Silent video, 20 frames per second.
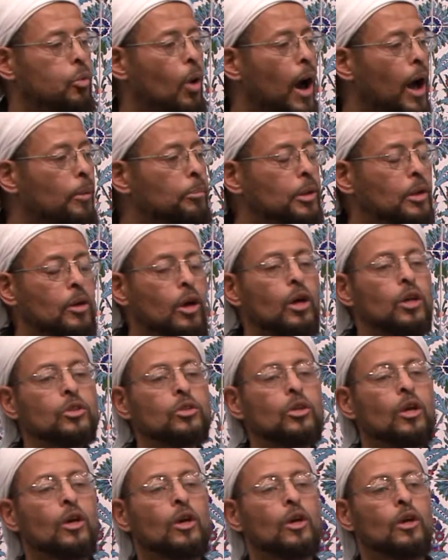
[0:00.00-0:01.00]
Why?
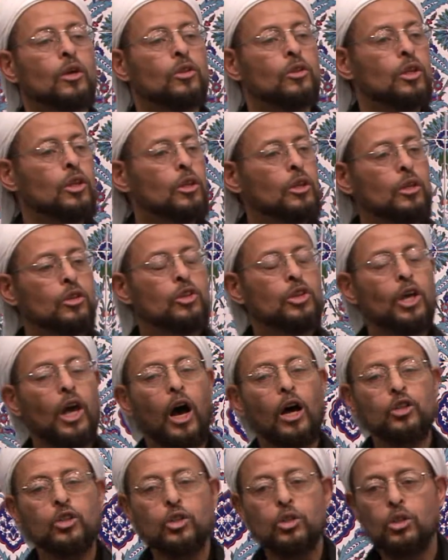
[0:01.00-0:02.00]
Because the
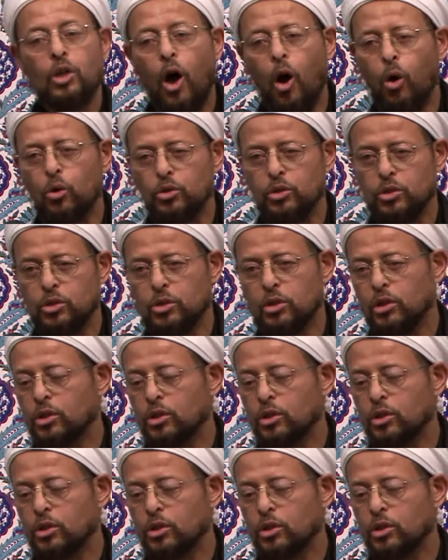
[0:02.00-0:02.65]
assault,